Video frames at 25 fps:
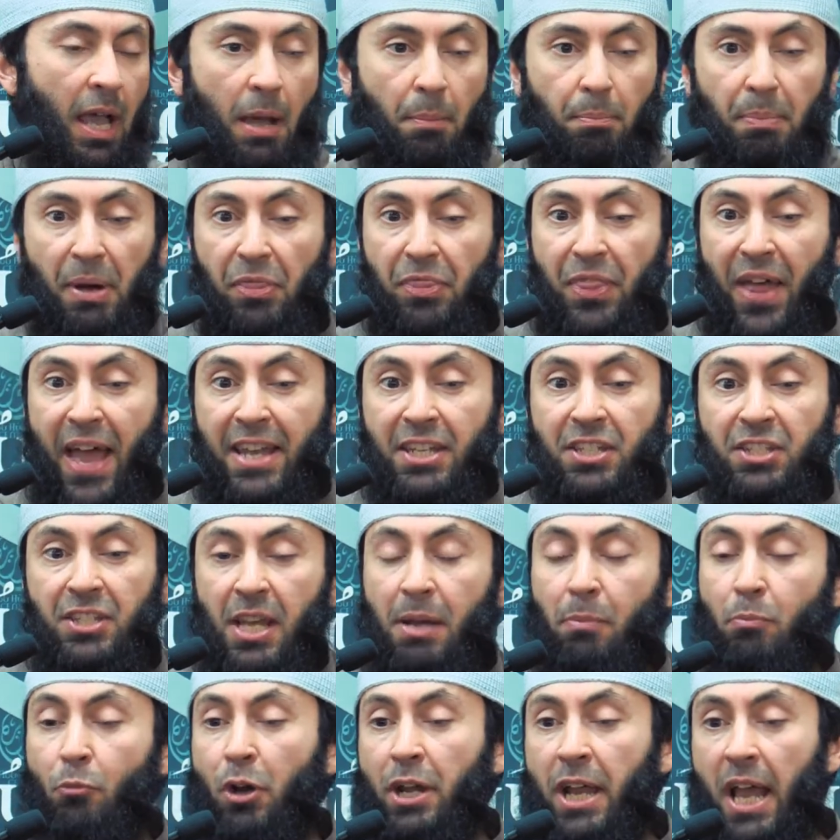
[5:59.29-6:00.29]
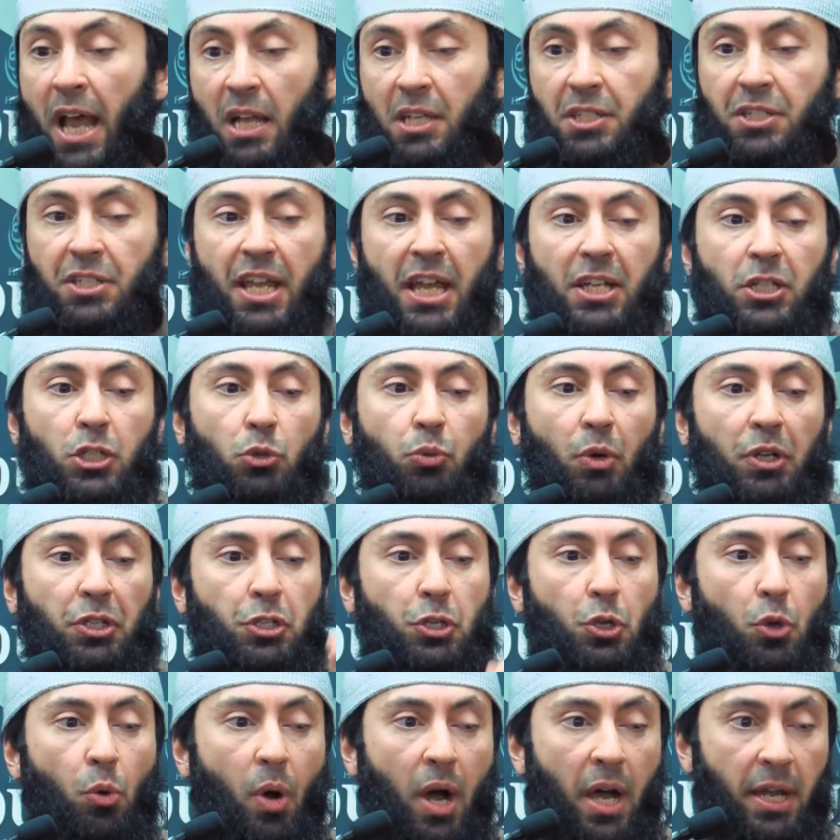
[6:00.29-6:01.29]
but then someone else gets
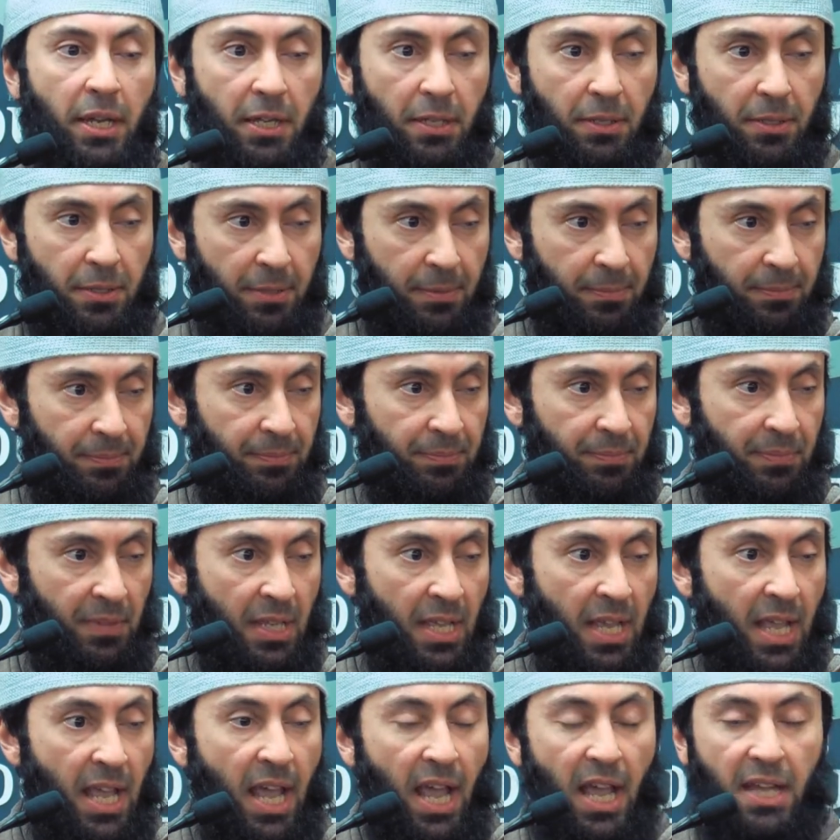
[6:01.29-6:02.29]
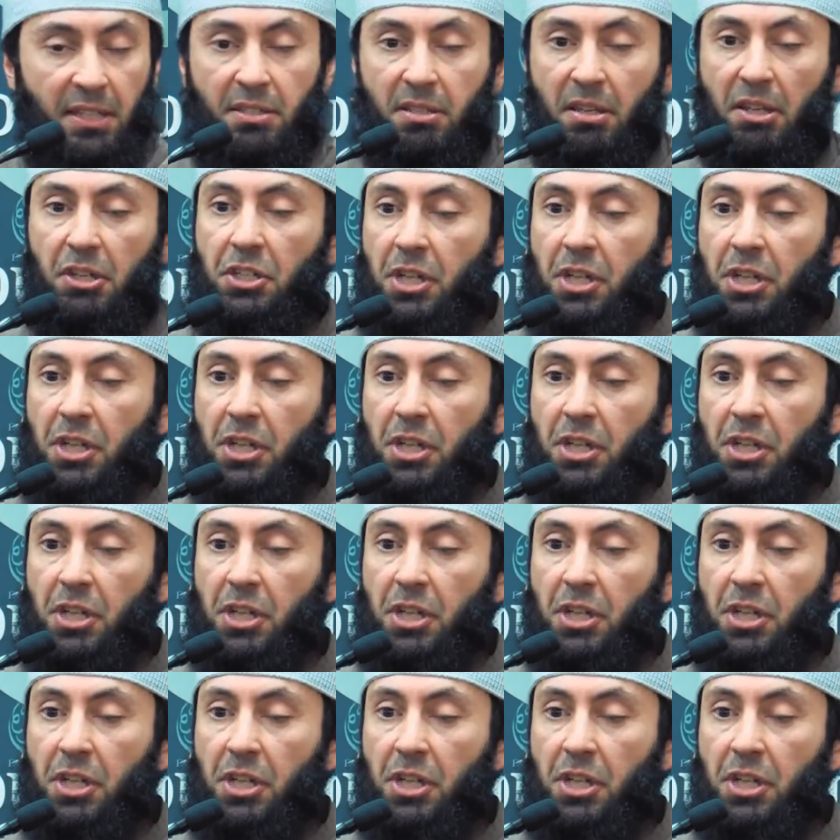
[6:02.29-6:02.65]
what you wanted. It's a